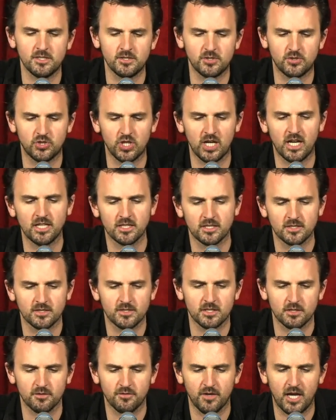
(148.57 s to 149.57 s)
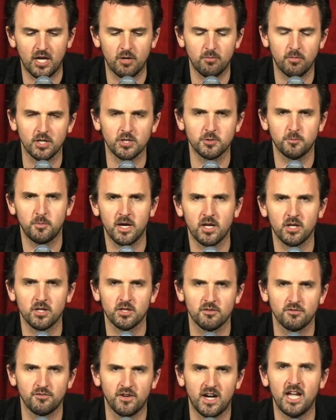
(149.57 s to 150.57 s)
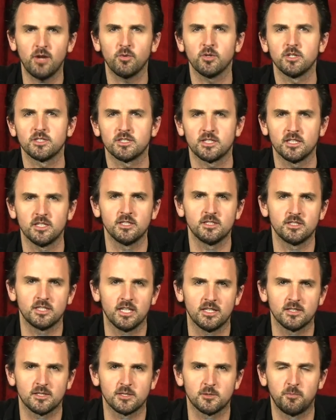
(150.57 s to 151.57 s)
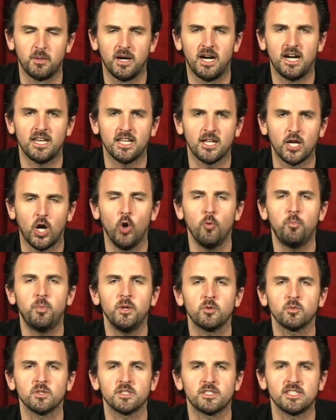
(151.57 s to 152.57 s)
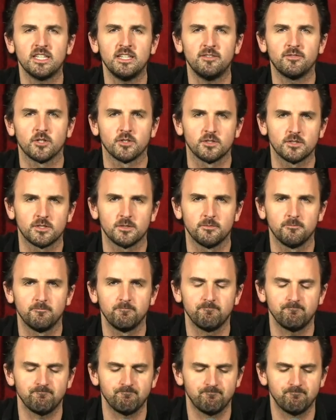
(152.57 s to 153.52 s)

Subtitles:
he's jealous of how much better the virus is at spotting open receivers.